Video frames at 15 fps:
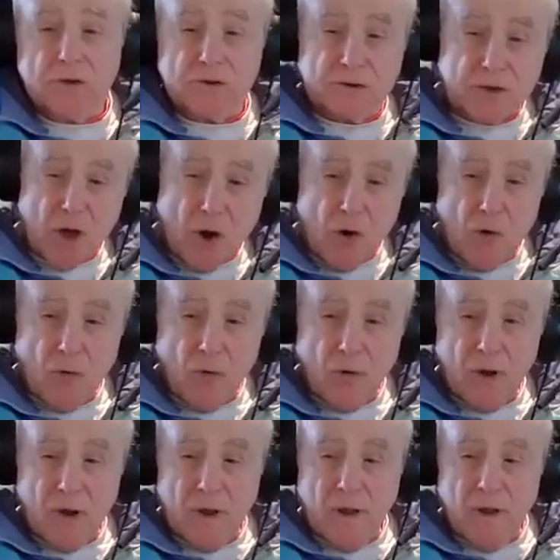So
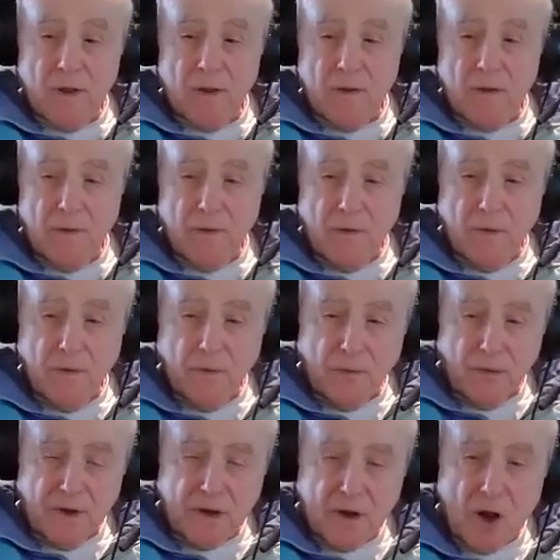
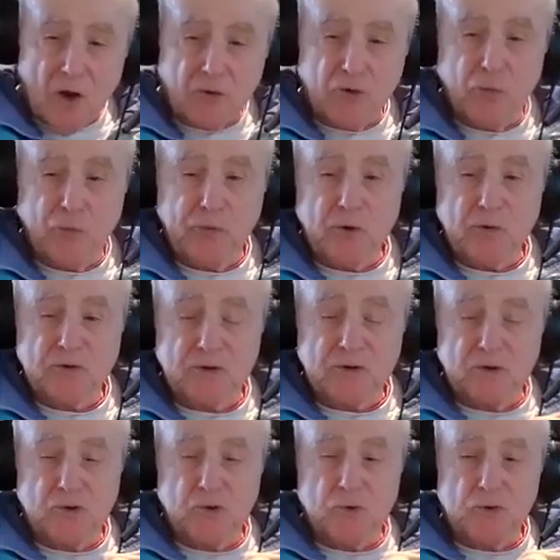the
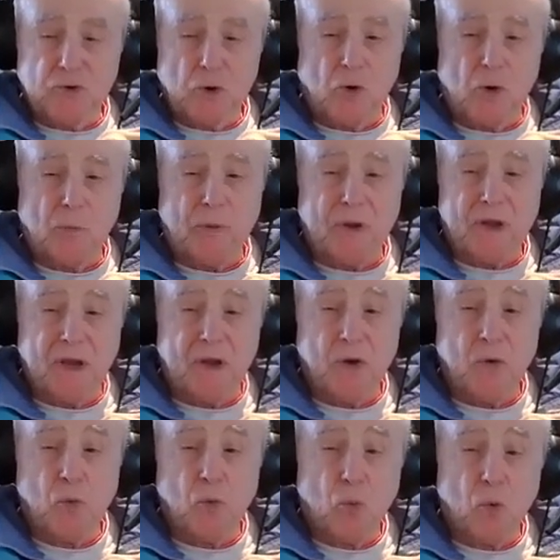contribution to your
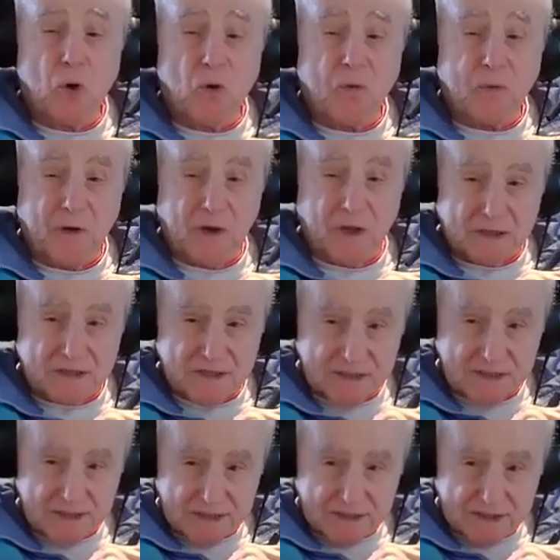being
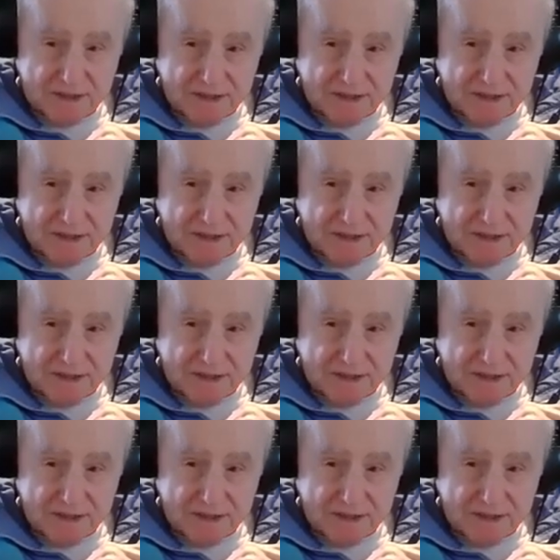worthless